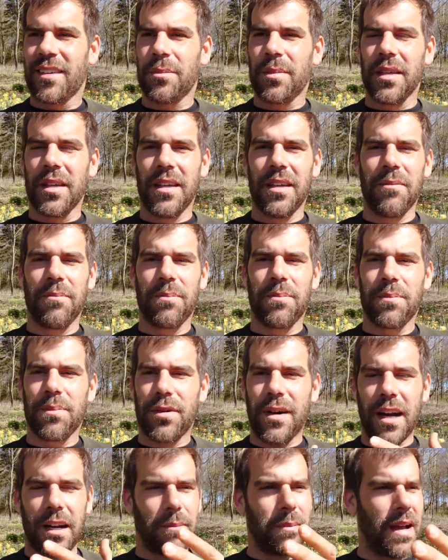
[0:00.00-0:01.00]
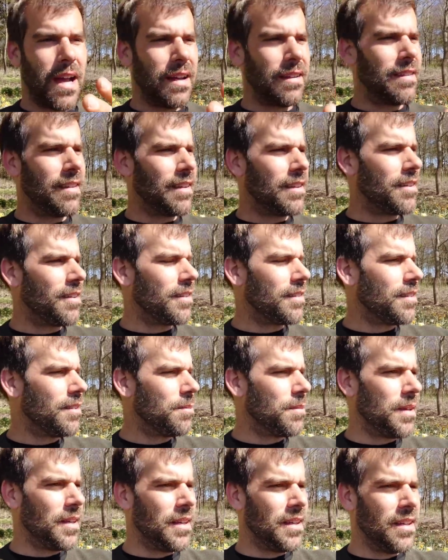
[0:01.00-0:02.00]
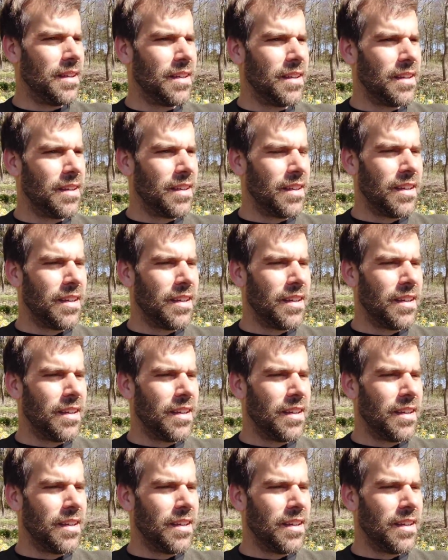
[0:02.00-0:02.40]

to be pragmatic or to be